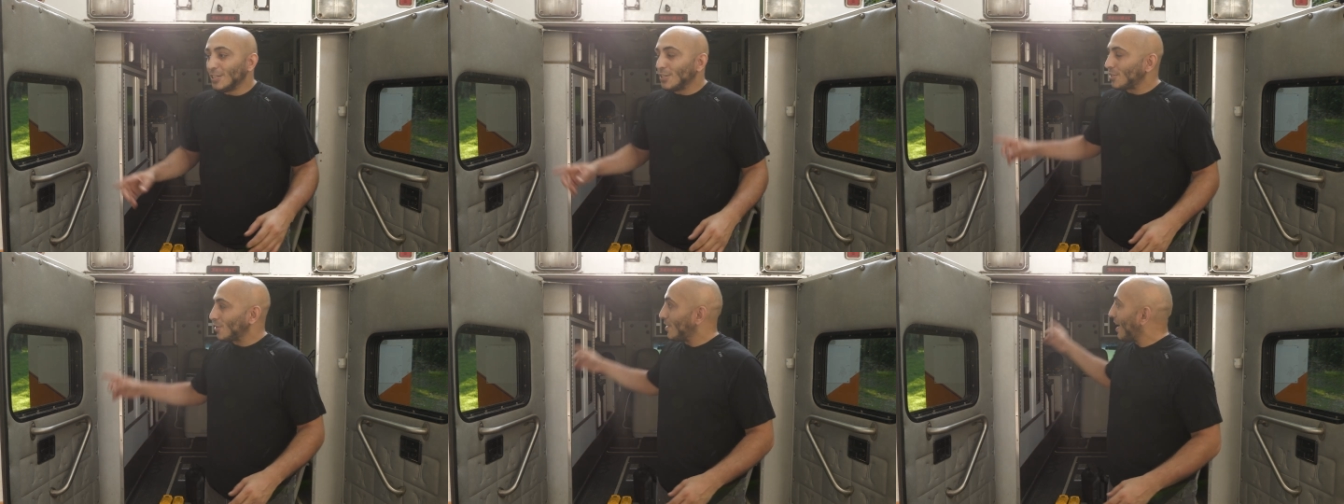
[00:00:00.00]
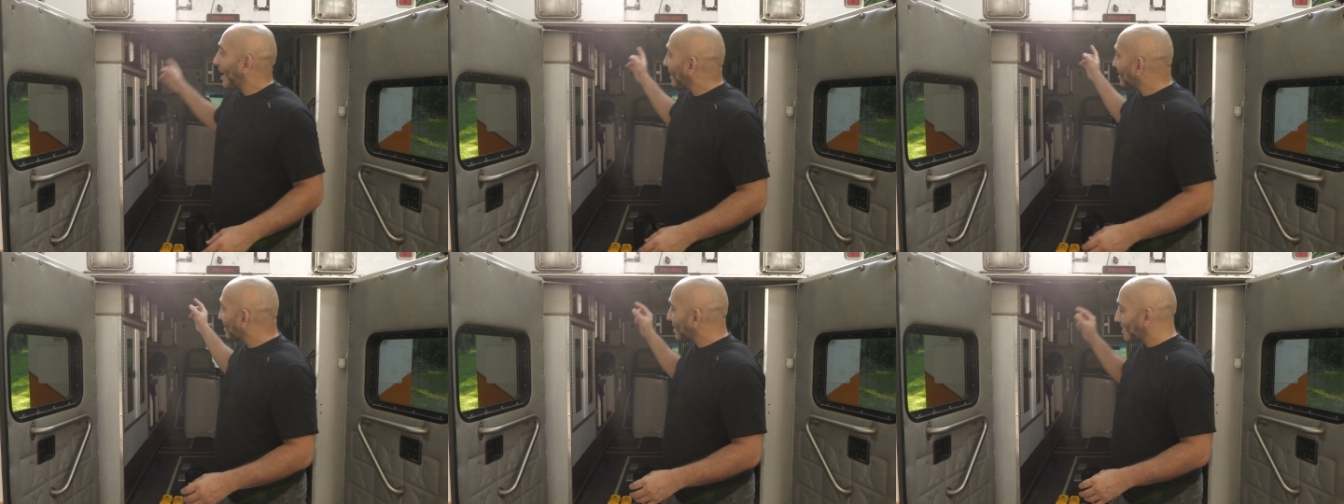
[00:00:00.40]
so it
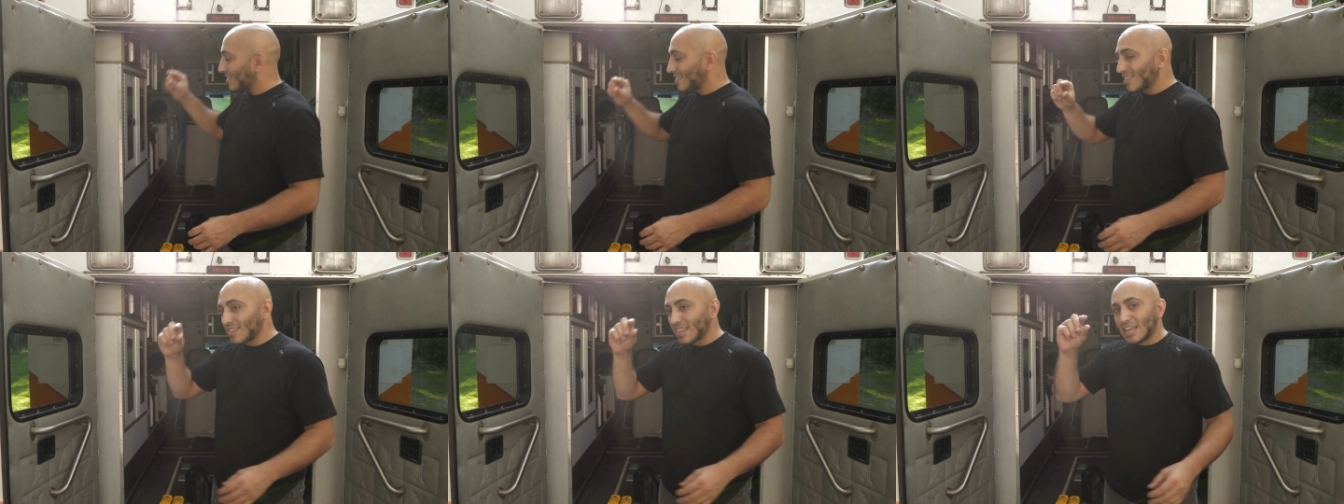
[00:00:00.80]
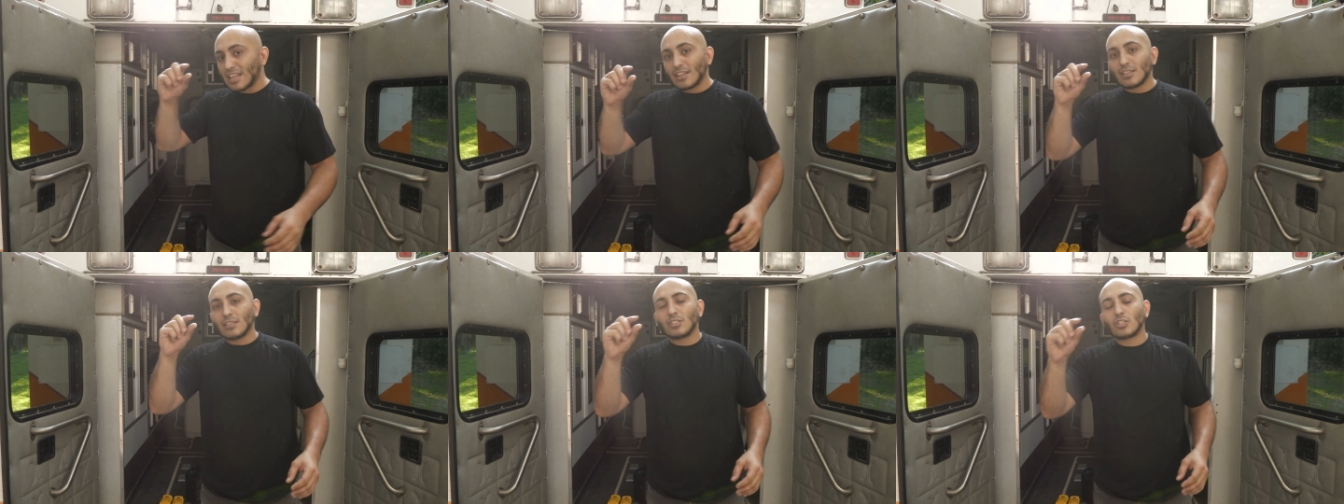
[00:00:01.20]
has this
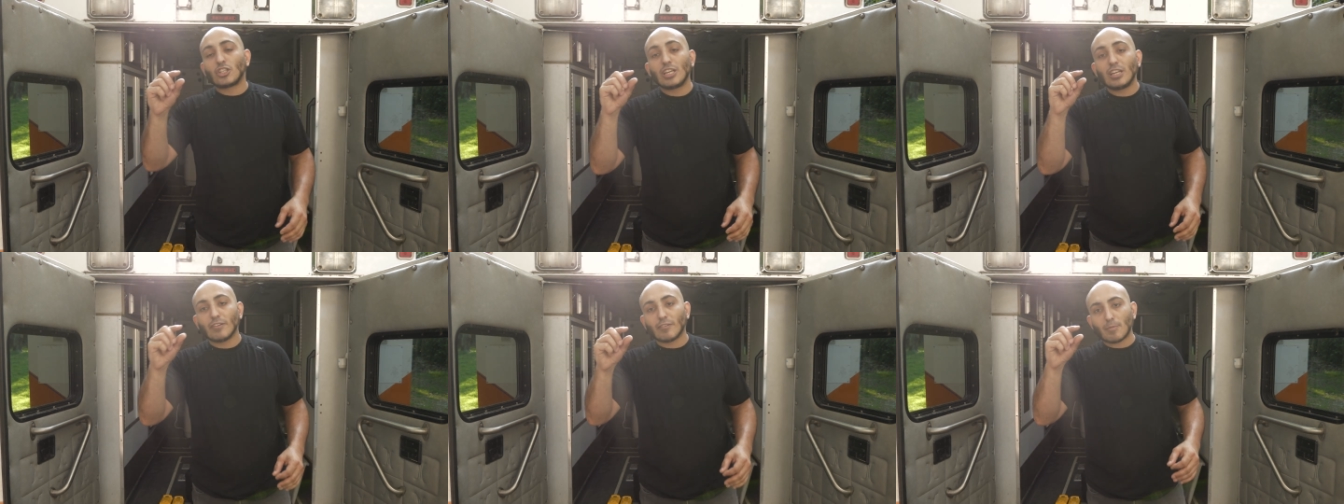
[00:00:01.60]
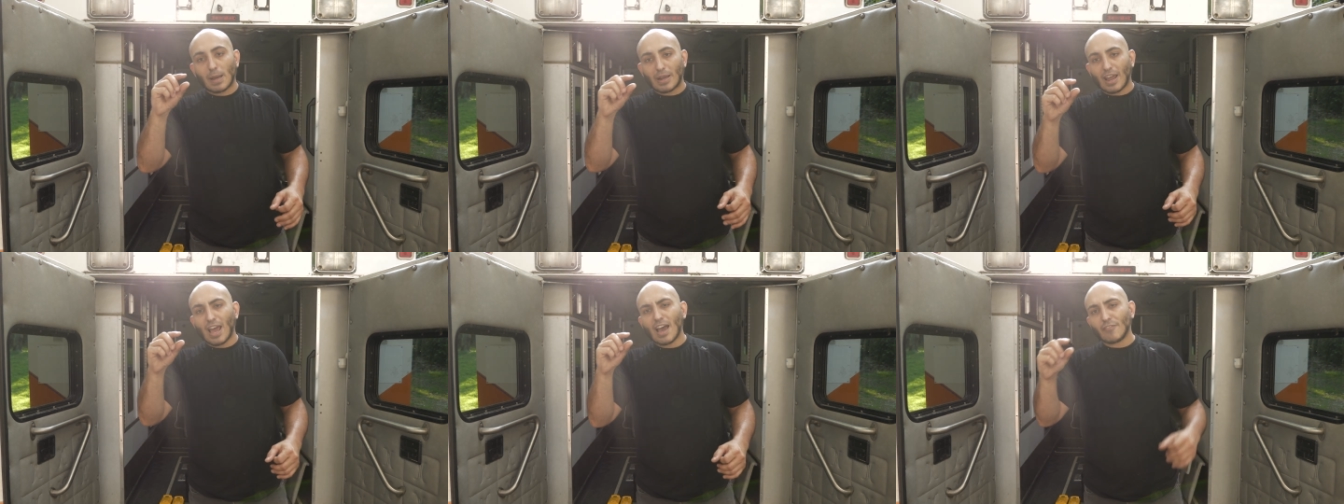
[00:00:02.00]
thin sheet of
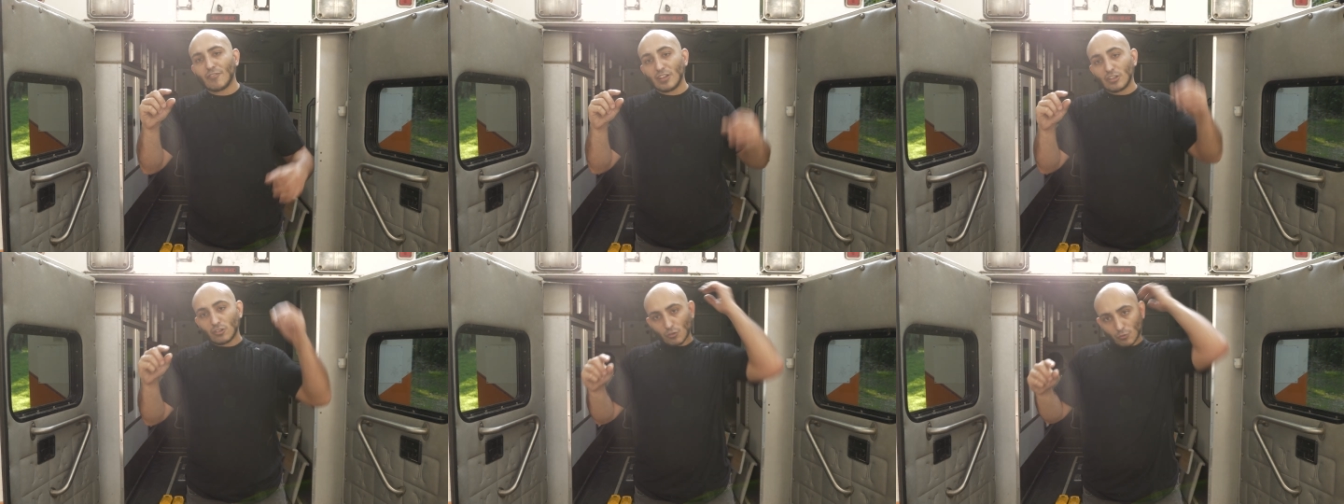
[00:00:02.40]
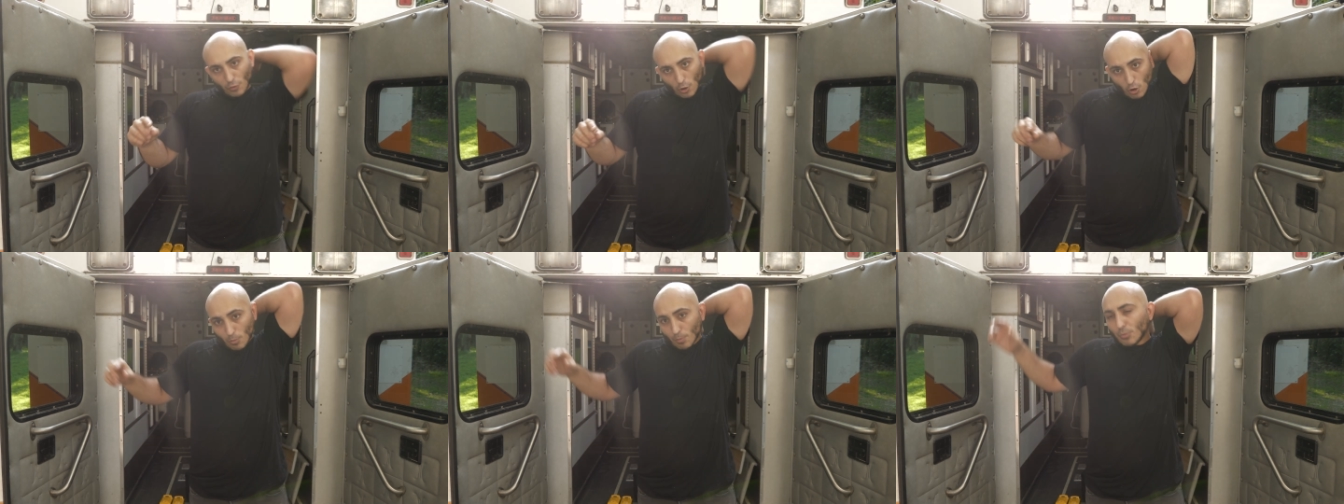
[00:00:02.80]
about half inch
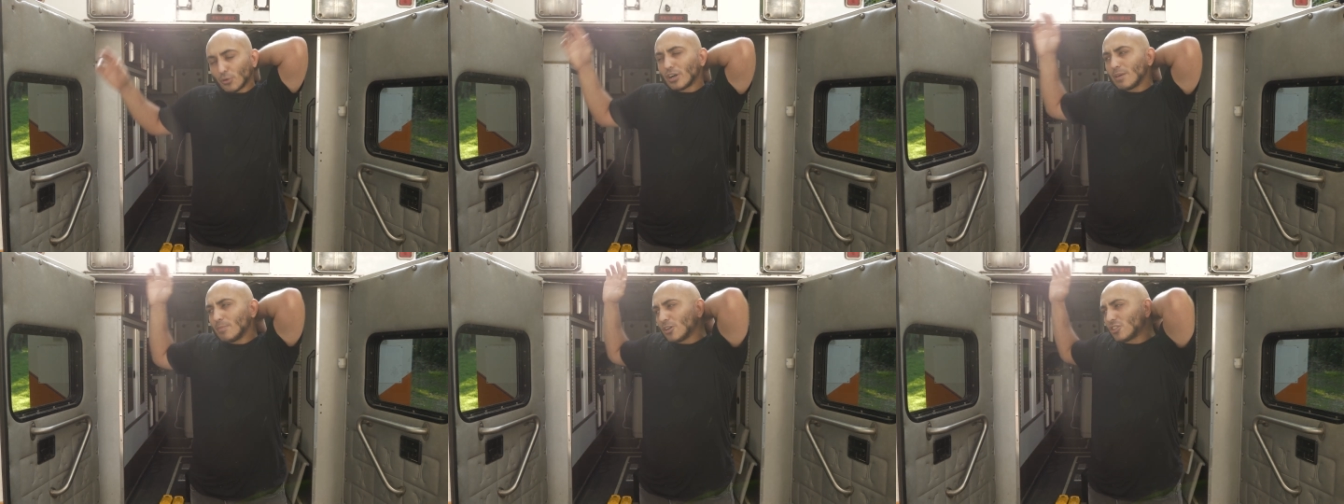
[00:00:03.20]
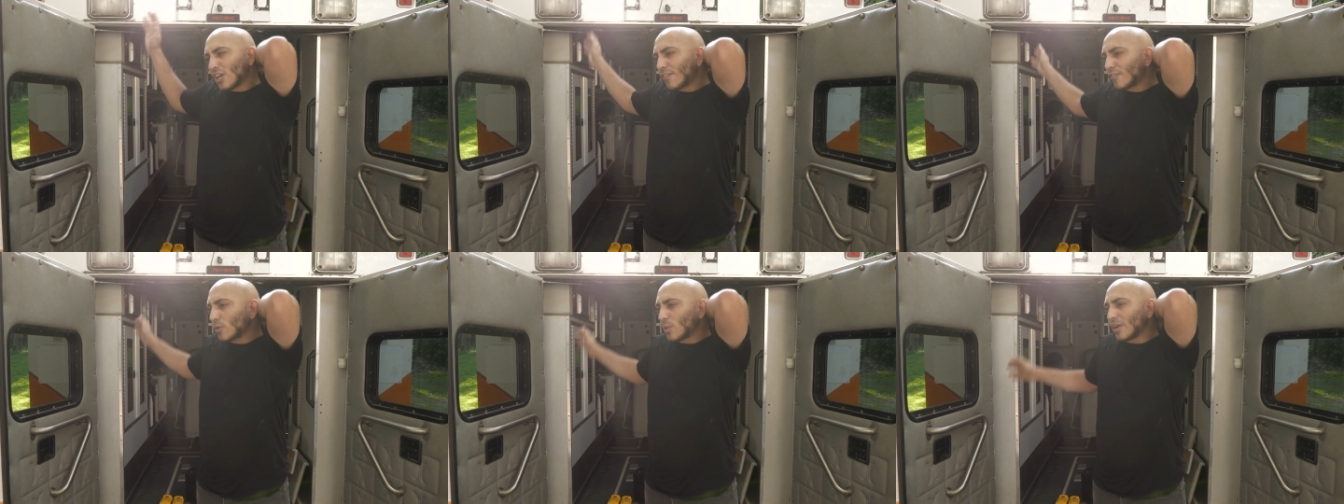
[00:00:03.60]
foam pretty much
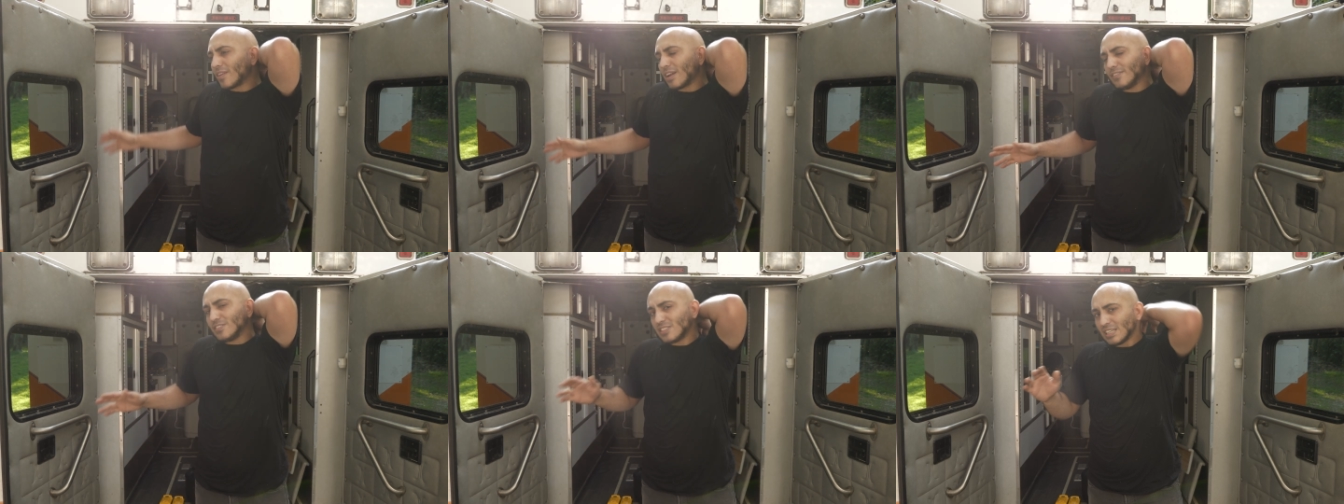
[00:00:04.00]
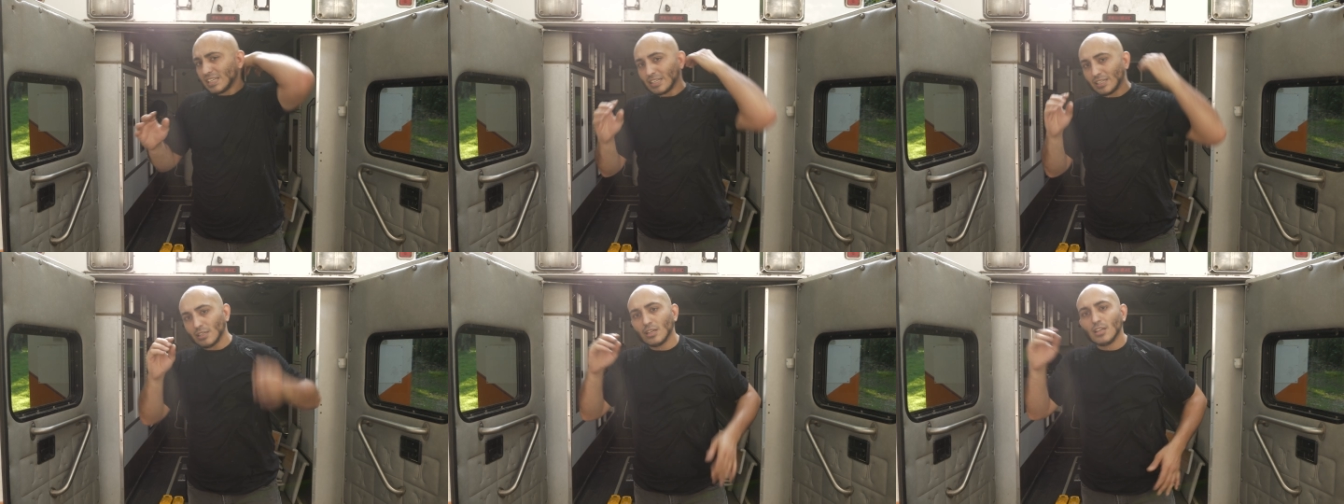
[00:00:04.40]
everywhere that I've
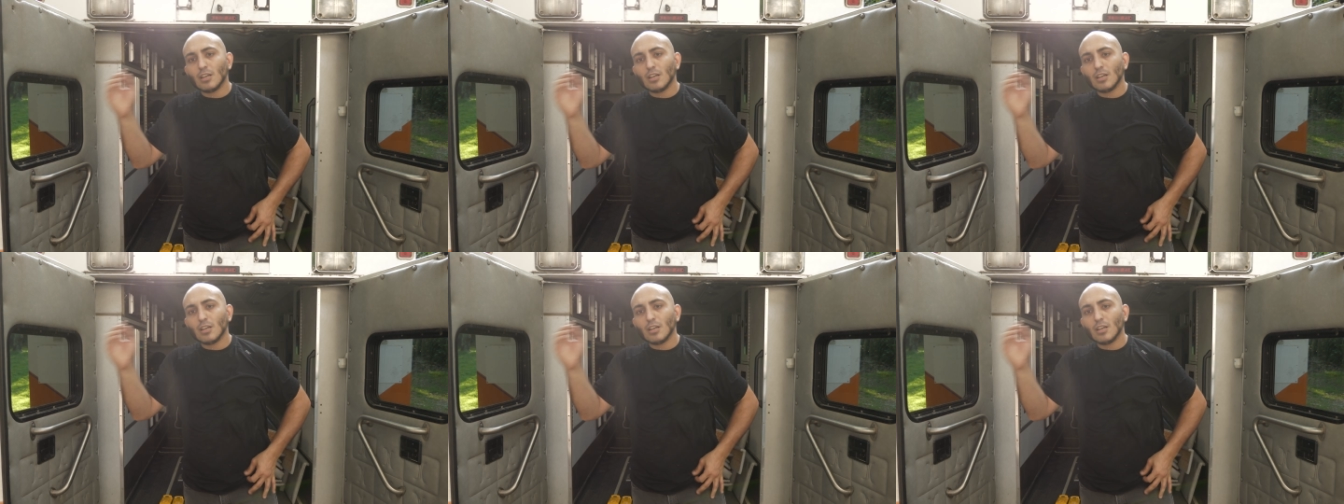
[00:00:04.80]
seen